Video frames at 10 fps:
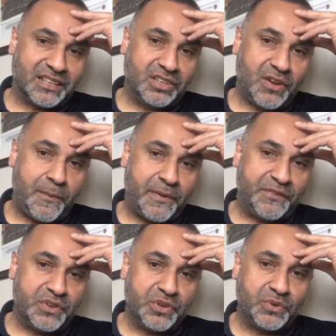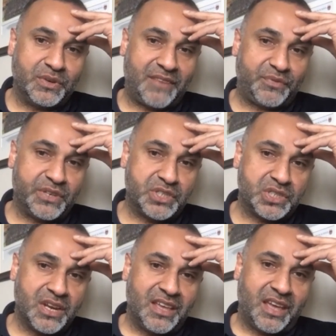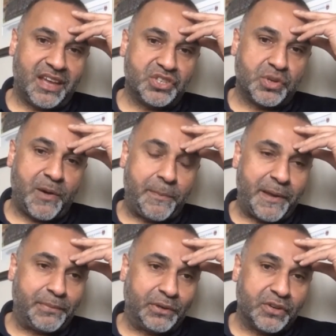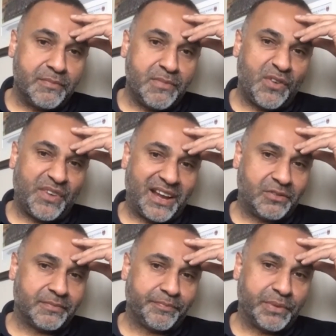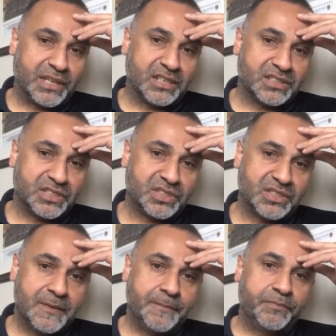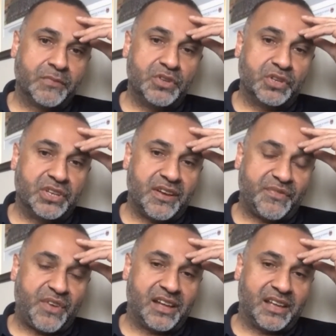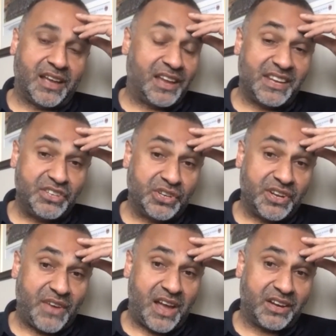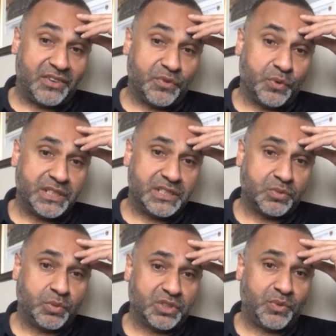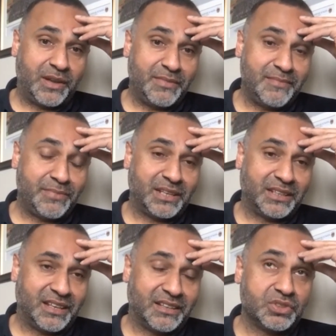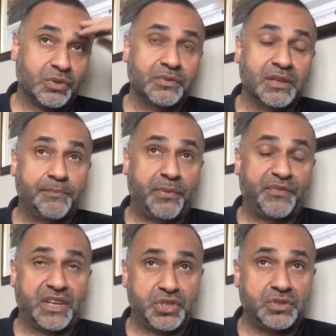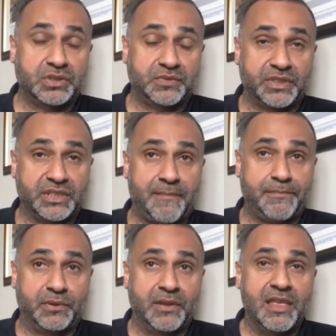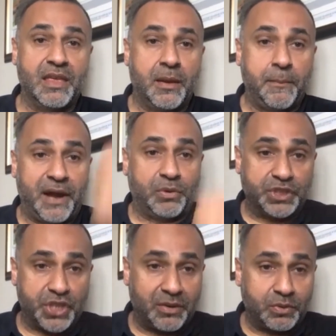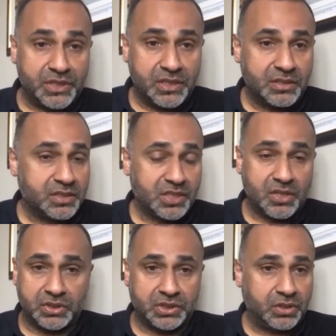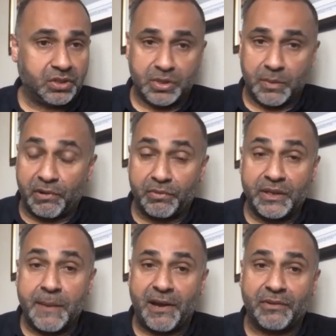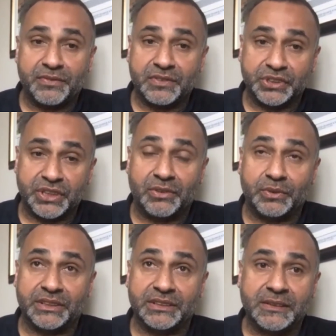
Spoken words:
You know, if you do an average HMO, people are going to move out because you're going to have, and then you're going to have higher voids. So what do I mean by that? So professionals, for example, power showers. Doesn't cost a lot to put a really powerful shower in.